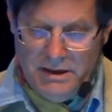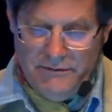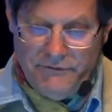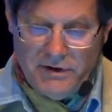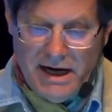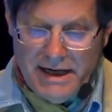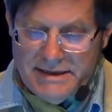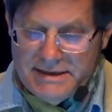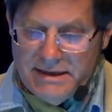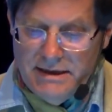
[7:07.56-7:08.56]

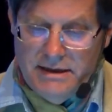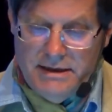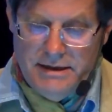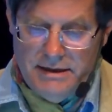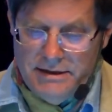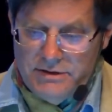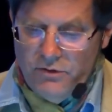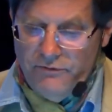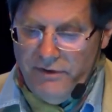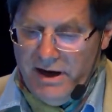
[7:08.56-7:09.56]
France
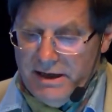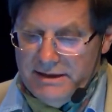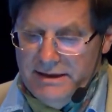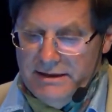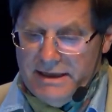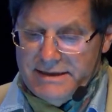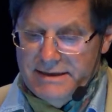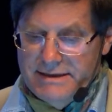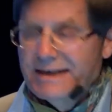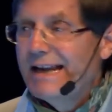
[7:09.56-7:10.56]
so far does
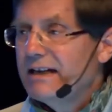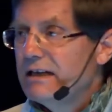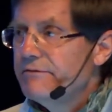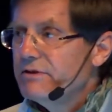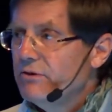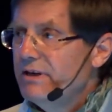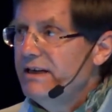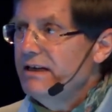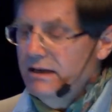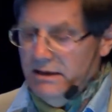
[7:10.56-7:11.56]
a selective
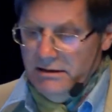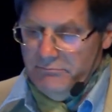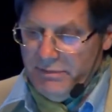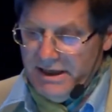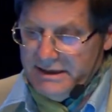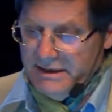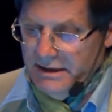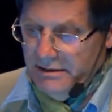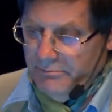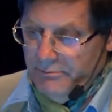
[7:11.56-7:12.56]
screening, but
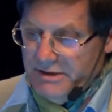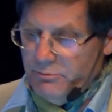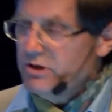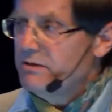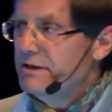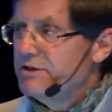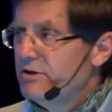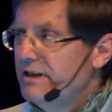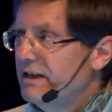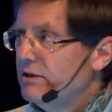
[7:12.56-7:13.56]
is possibly
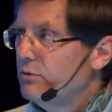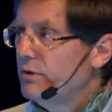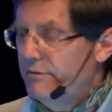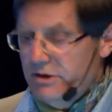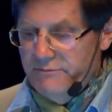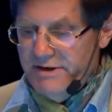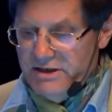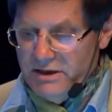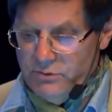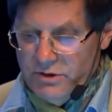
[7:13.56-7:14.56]

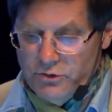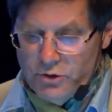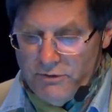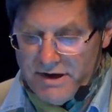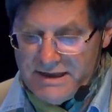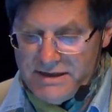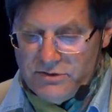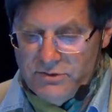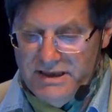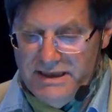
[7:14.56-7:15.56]
switching to a universal
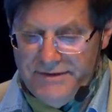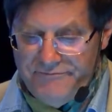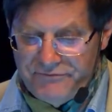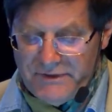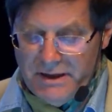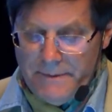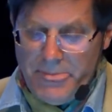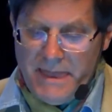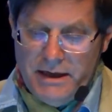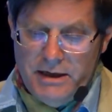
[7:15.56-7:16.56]
screening.
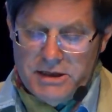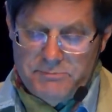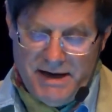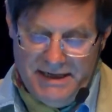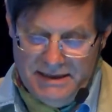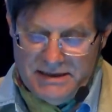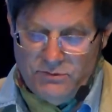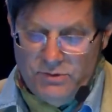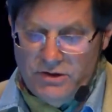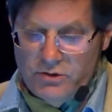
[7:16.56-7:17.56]
Spain is
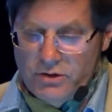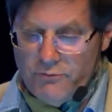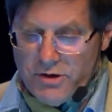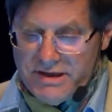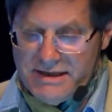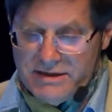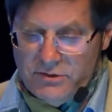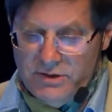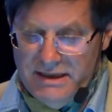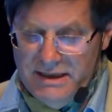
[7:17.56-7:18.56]
doing universal
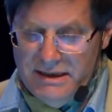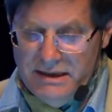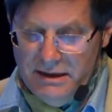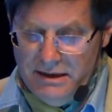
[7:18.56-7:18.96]
screening.